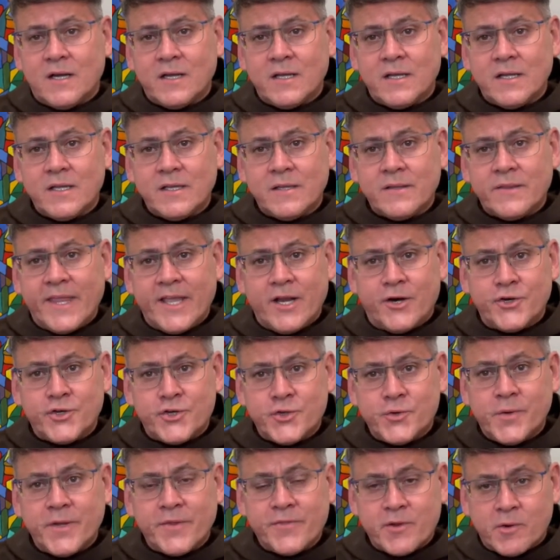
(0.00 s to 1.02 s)
they are
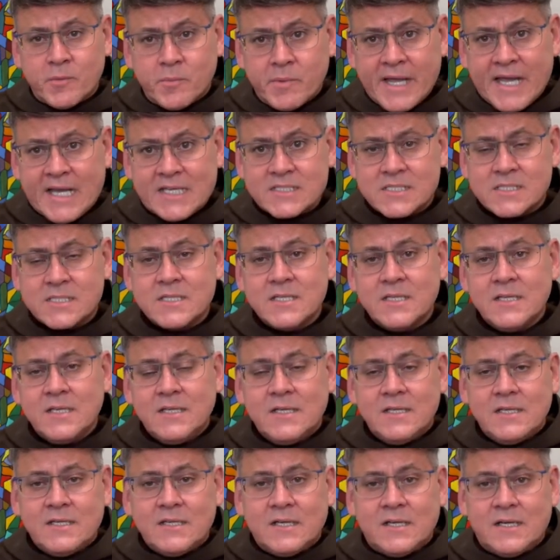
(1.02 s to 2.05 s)
doing their best.
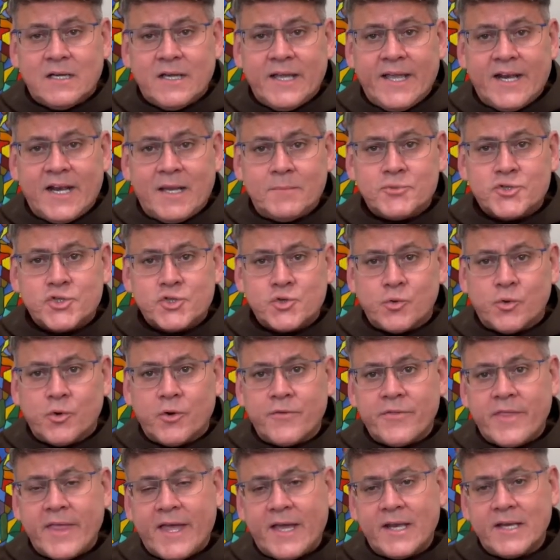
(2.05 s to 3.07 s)
And I'm sure
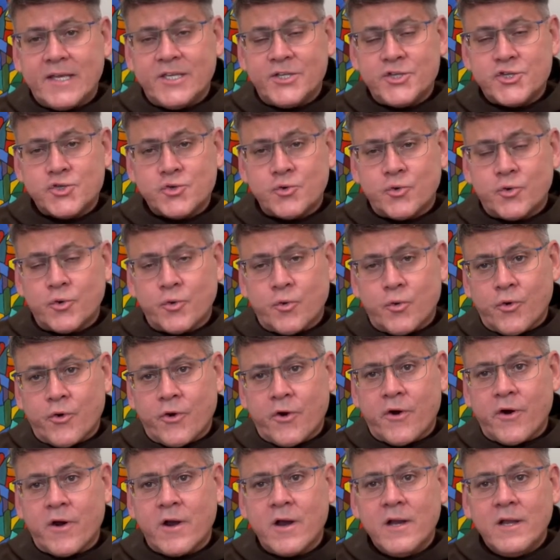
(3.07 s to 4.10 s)
that in short
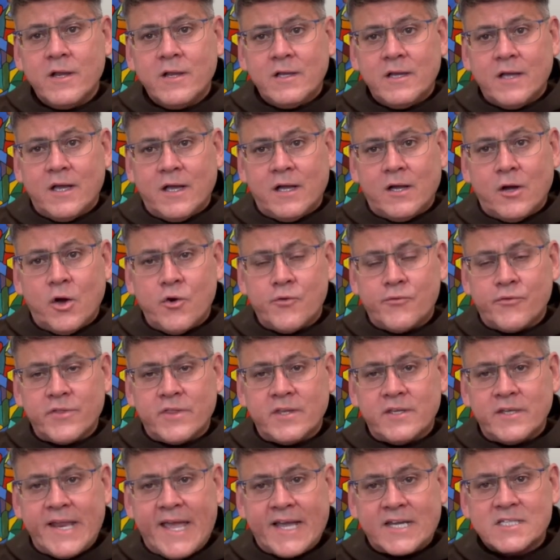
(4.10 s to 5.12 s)
order, over the
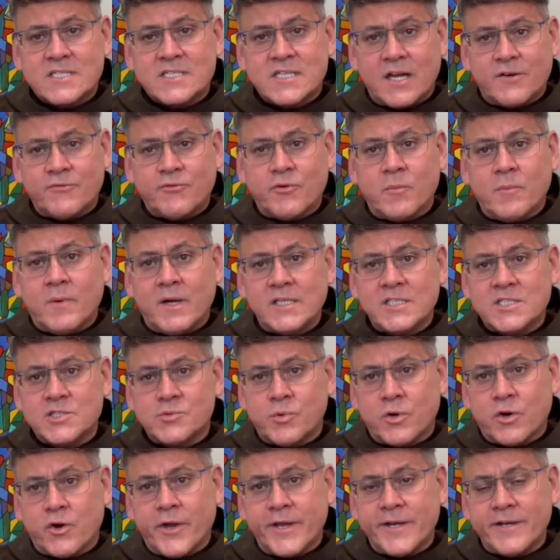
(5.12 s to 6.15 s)
next several months, we're
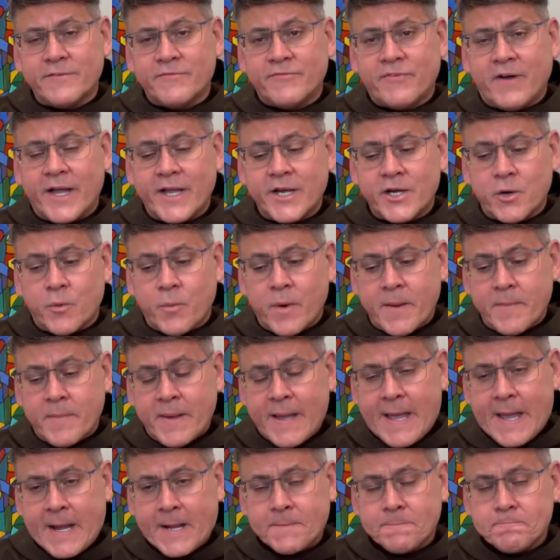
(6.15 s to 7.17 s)
going to find our way
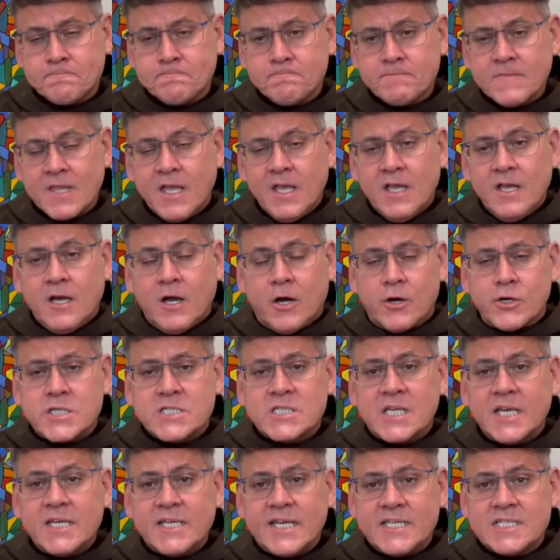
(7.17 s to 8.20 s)
back. Our
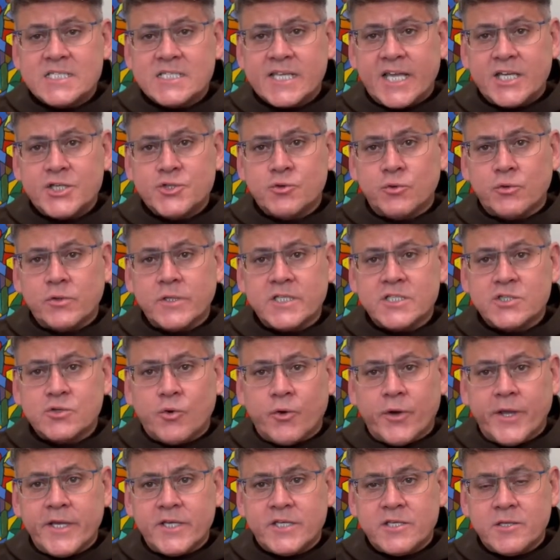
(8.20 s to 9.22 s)
Sunday schedule is
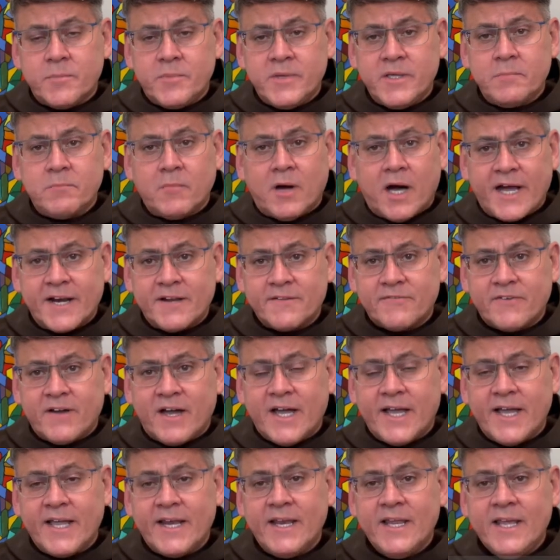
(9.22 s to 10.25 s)
going to be
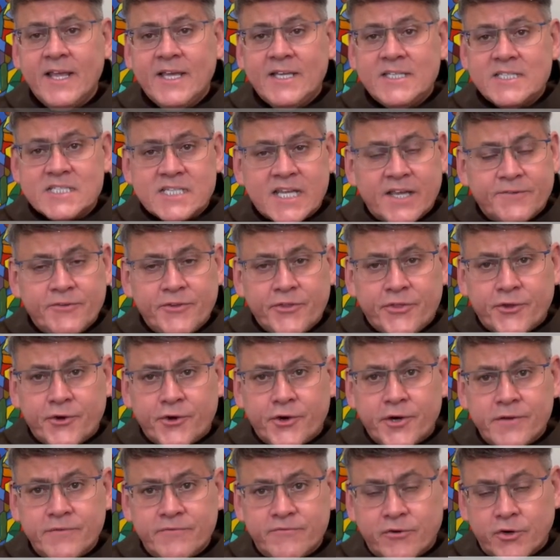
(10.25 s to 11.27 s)
modified,
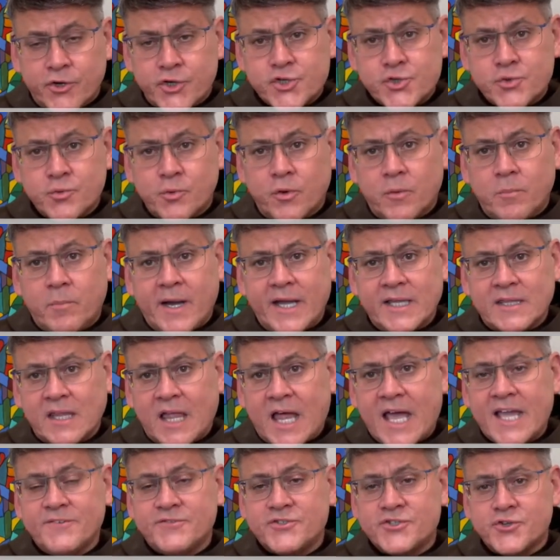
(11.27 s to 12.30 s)
7:30 virtual by
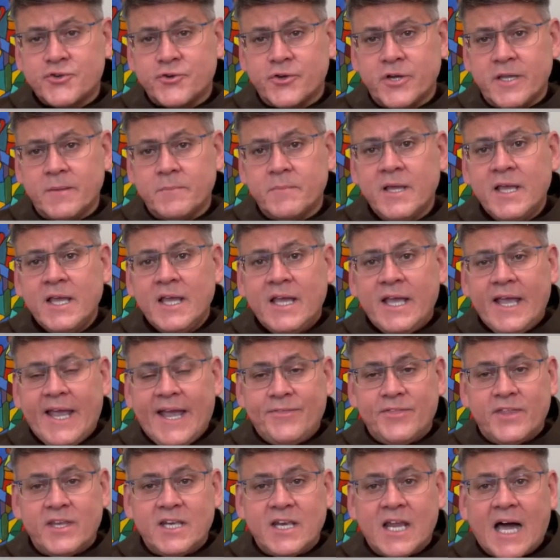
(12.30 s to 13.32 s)
live stream,
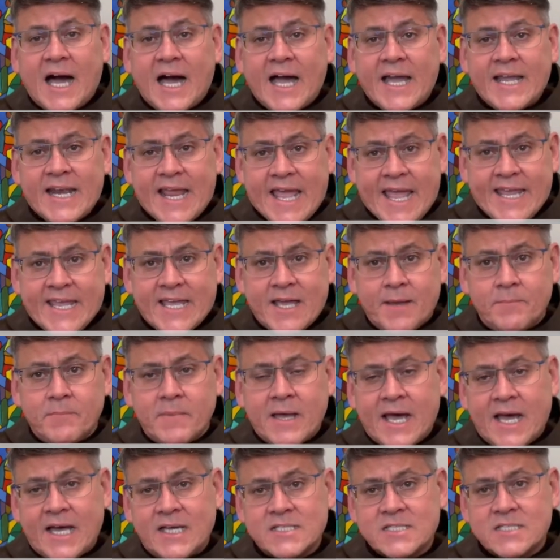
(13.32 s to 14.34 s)
and the 9 a.m.
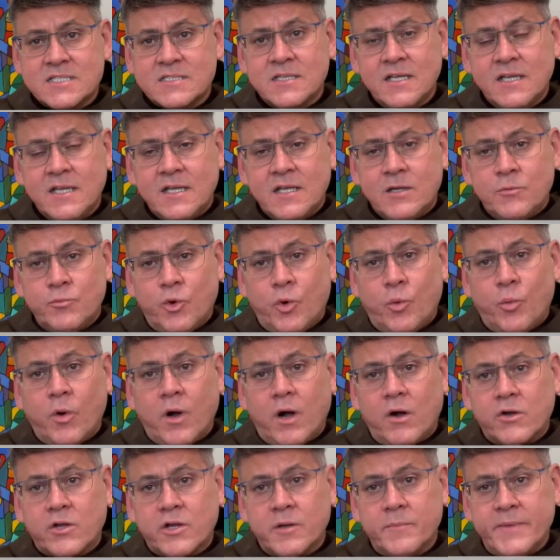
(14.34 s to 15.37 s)
Mass will
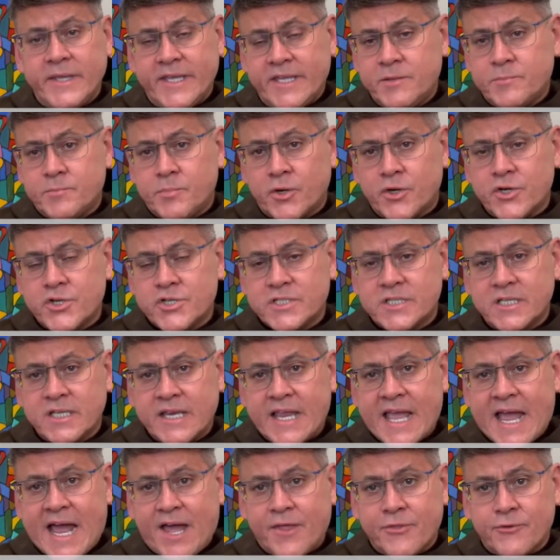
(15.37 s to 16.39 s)
welcome in-person
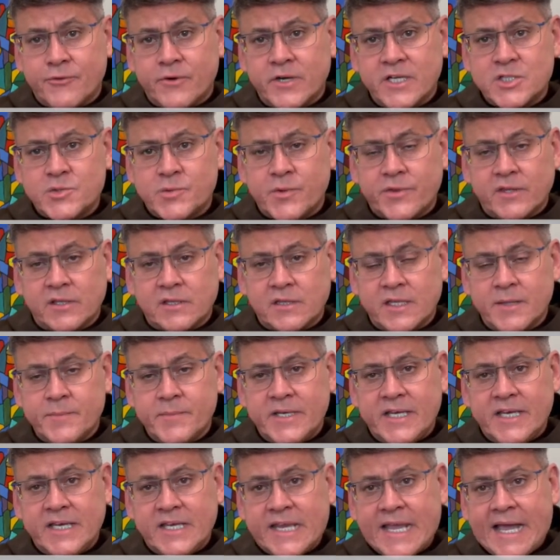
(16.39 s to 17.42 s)
gatherings with a
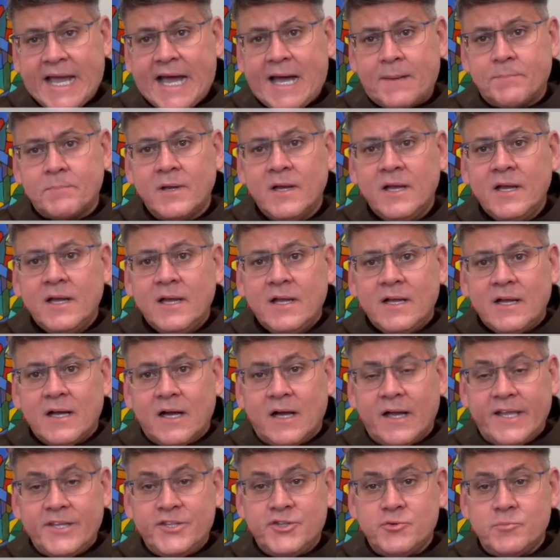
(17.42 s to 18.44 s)
limited cap,
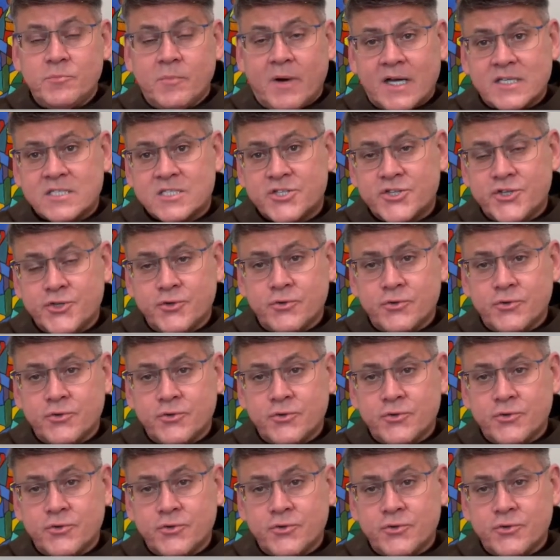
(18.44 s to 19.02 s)
and you must do